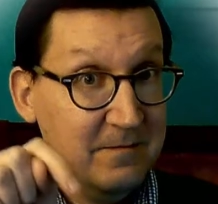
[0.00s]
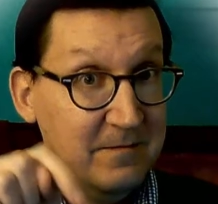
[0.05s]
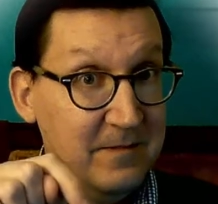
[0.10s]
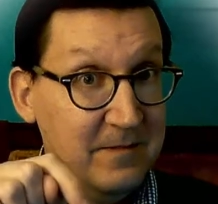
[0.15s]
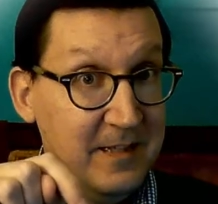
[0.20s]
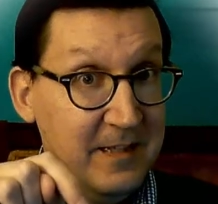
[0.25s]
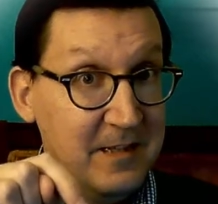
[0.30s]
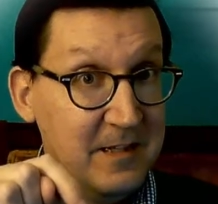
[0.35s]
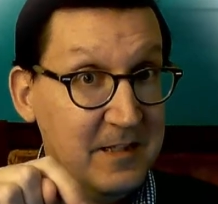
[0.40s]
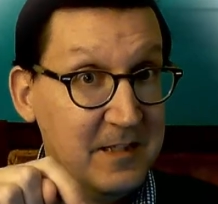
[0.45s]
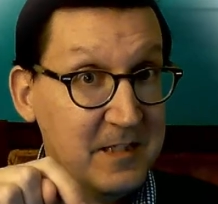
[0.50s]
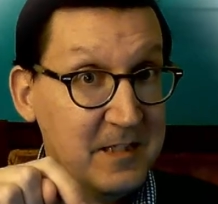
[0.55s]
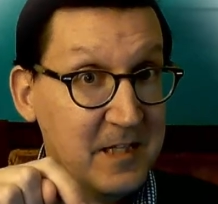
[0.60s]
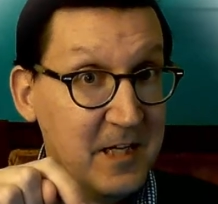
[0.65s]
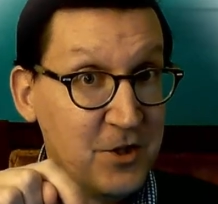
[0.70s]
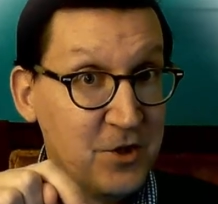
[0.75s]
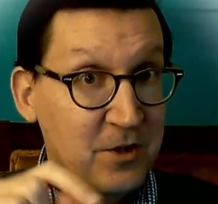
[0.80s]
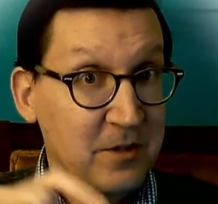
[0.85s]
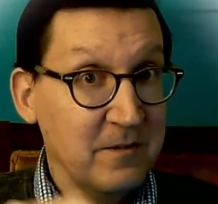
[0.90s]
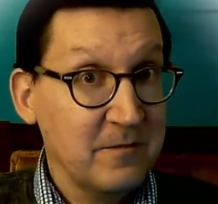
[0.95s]
in the
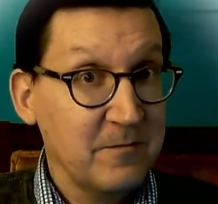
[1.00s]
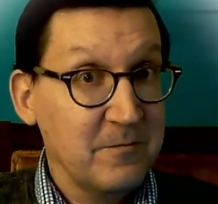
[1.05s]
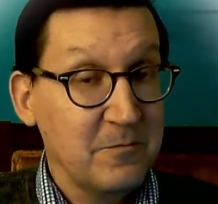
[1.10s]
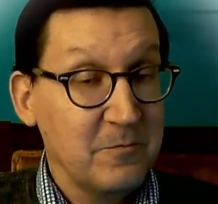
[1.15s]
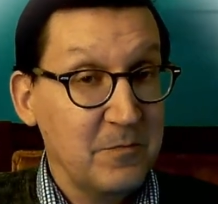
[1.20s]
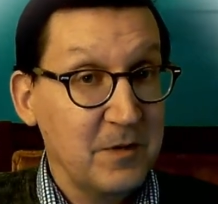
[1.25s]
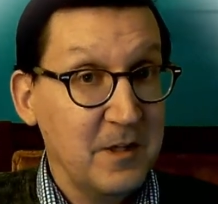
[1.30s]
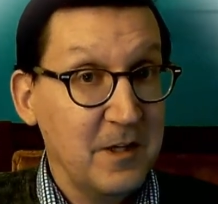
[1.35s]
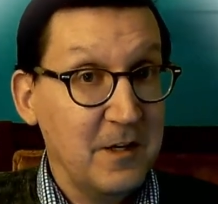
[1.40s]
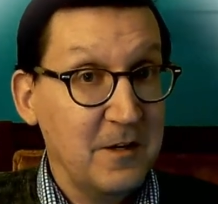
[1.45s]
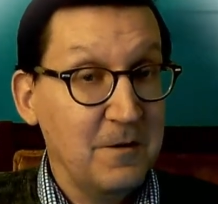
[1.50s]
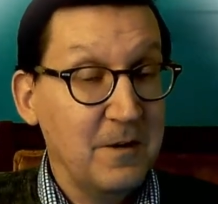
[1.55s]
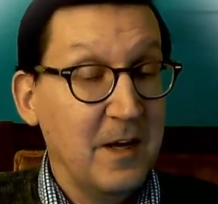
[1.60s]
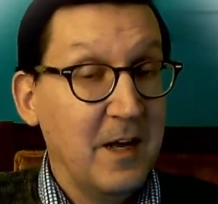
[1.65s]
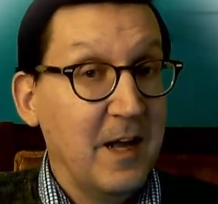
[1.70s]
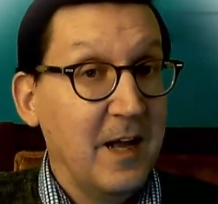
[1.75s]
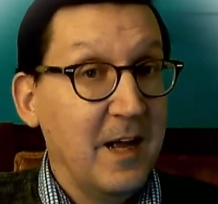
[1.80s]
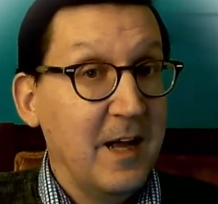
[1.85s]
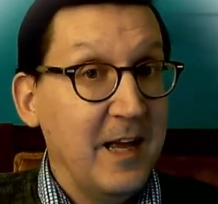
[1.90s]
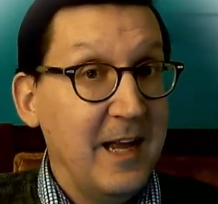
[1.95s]
discussion below.
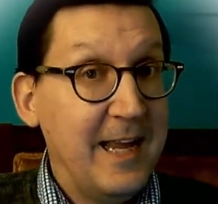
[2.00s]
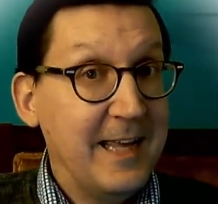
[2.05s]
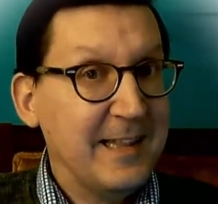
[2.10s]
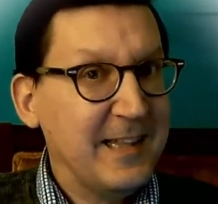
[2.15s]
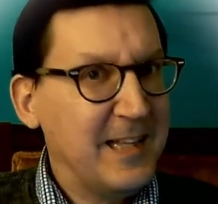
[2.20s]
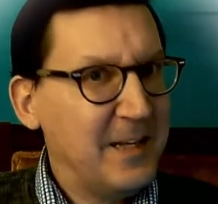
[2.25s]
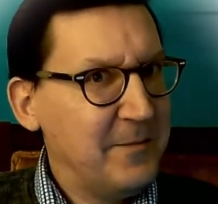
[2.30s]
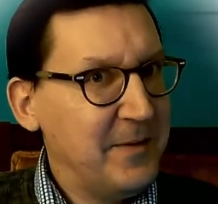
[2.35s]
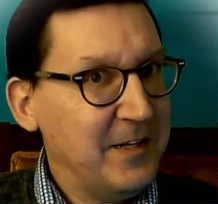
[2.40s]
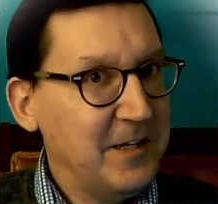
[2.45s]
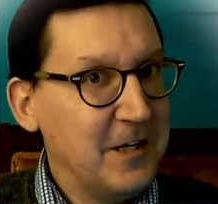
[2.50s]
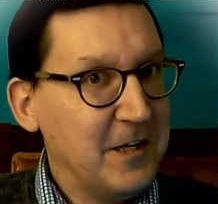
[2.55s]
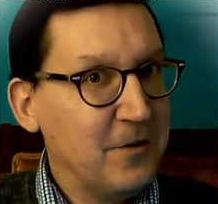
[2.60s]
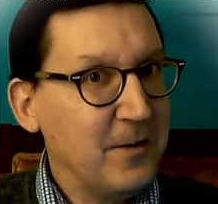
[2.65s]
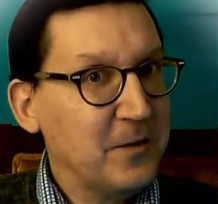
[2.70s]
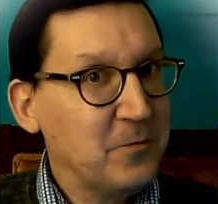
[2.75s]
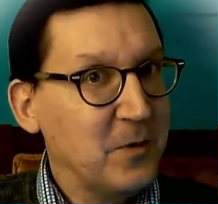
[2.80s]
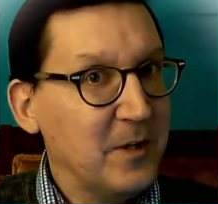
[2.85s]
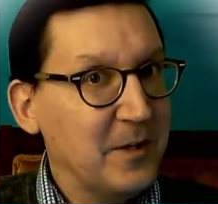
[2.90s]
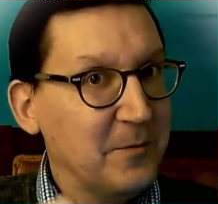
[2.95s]
And let me know
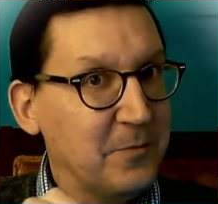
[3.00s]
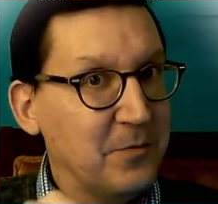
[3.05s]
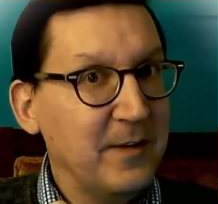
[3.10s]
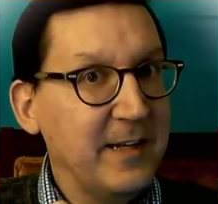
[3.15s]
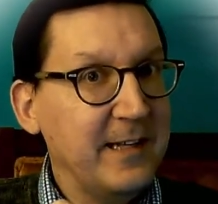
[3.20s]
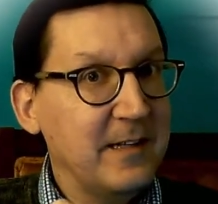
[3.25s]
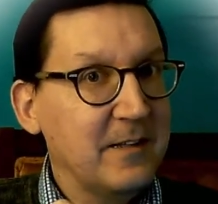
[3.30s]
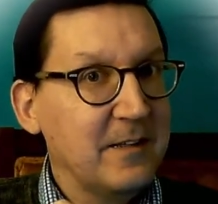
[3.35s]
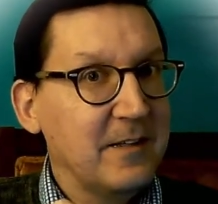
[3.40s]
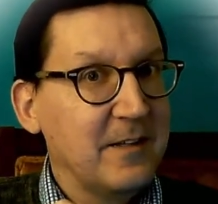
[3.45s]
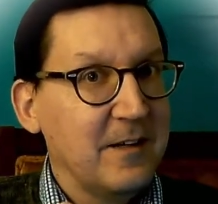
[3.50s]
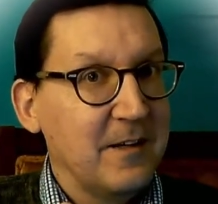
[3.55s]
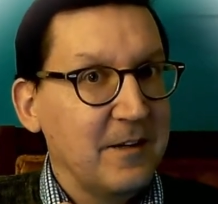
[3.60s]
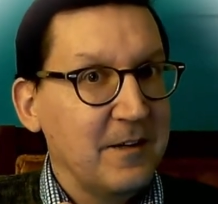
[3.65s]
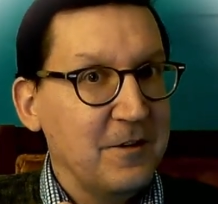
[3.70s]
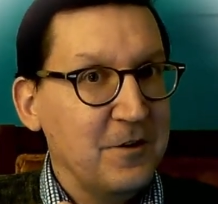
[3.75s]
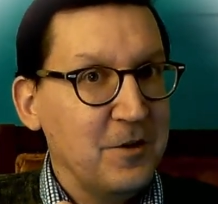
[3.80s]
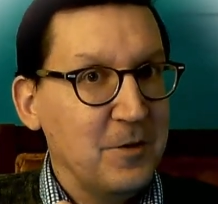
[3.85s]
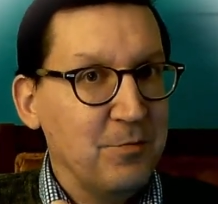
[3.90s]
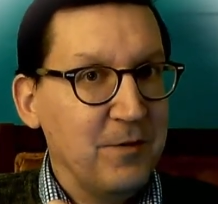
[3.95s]
at what point
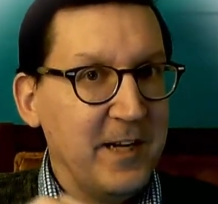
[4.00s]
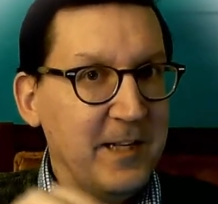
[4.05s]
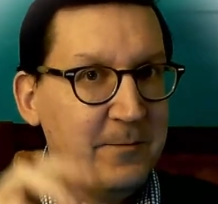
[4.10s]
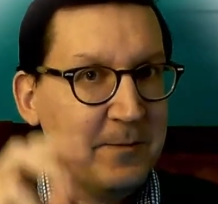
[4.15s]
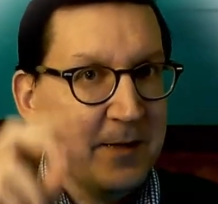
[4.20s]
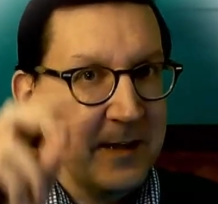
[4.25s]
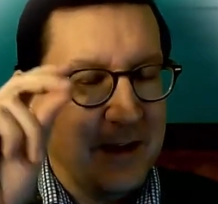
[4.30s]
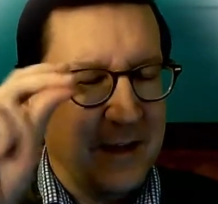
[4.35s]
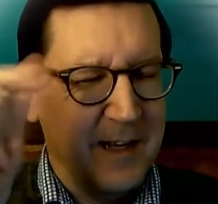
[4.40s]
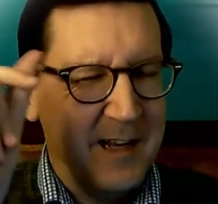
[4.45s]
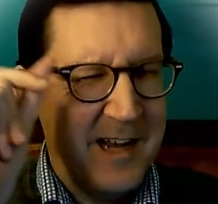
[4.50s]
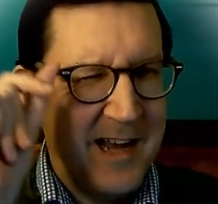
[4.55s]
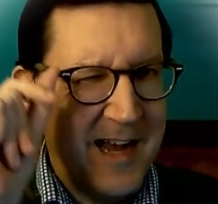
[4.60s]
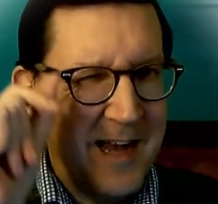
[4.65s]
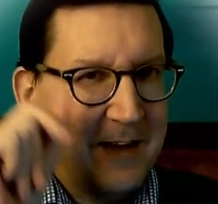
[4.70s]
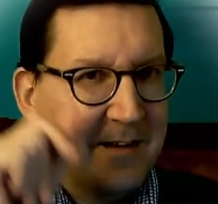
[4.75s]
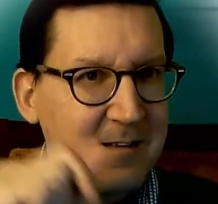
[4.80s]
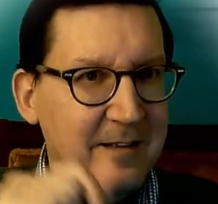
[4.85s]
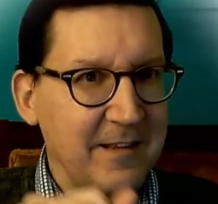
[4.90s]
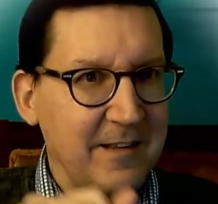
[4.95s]
your brain went,
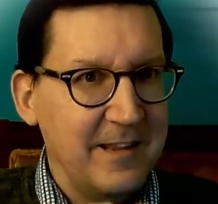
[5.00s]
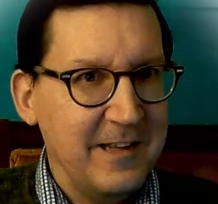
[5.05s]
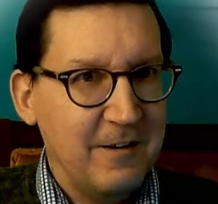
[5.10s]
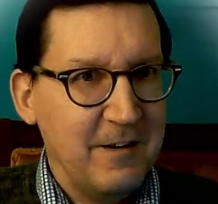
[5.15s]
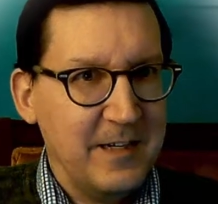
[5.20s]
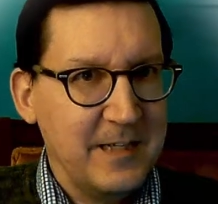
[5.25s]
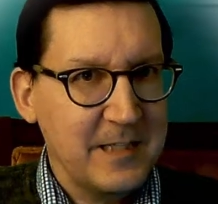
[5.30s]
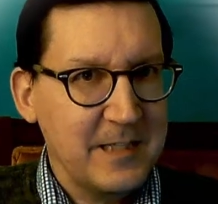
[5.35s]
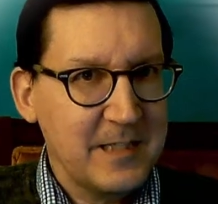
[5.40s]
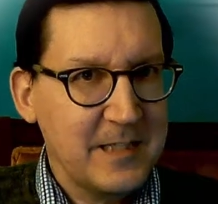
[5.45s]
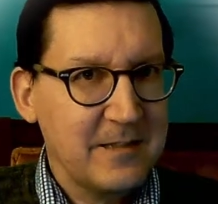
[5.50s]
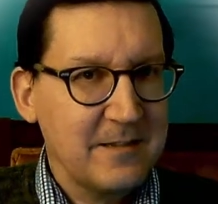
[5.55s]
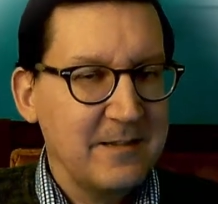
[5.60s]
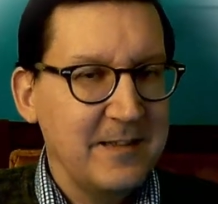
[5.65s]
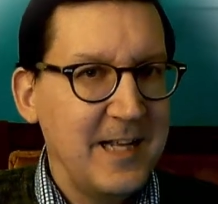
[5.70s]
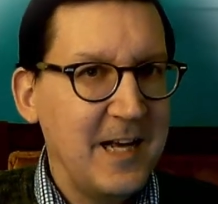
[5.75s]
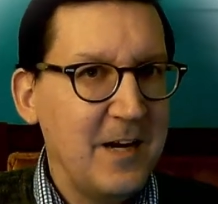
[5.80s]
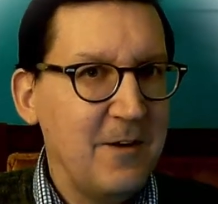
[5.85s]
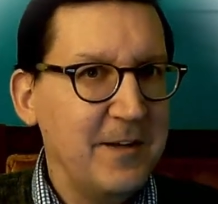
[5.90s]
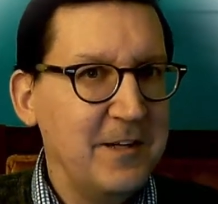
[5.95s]
ah, there it is.
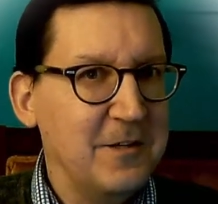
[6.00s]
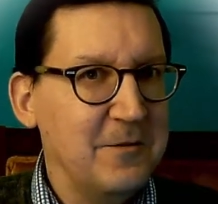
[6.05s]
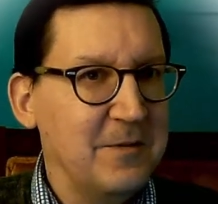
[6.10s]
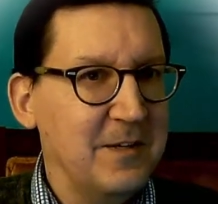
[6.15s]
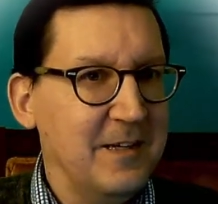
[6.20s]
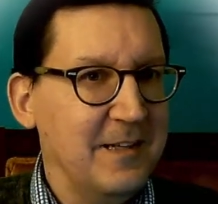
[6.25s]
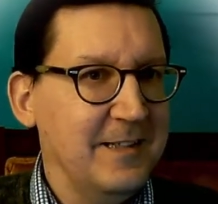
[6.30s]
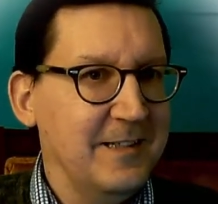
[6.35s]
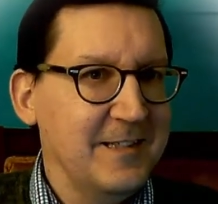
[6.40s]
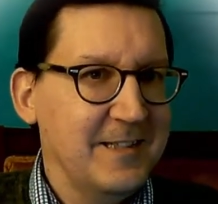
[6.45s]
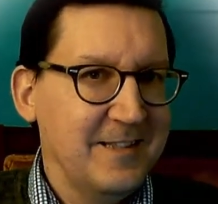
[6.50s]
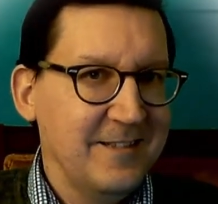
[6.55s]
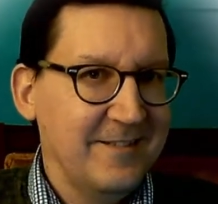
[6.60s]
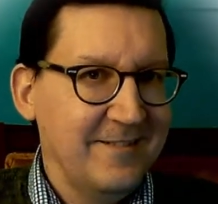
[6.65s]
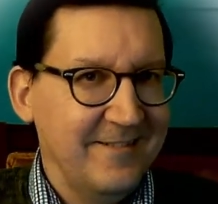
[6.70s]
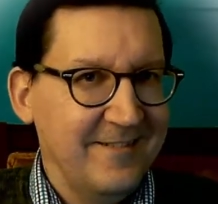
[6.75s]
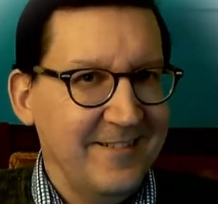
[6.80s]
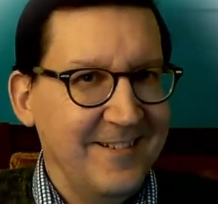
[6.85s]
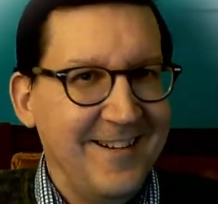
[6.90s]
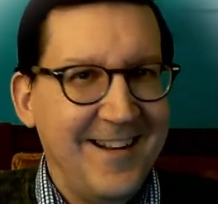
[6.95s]
Now I know what it is.
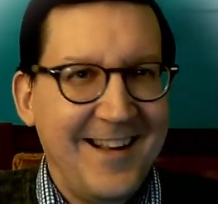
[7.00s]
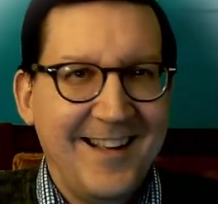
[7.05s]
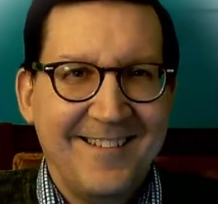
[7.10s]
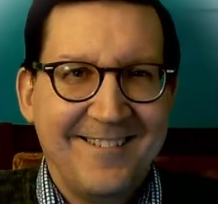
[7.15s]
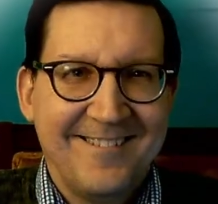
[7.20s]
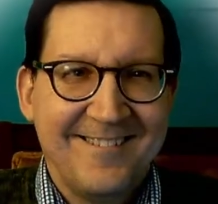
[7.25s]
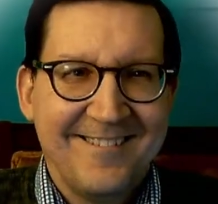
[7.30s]
All right?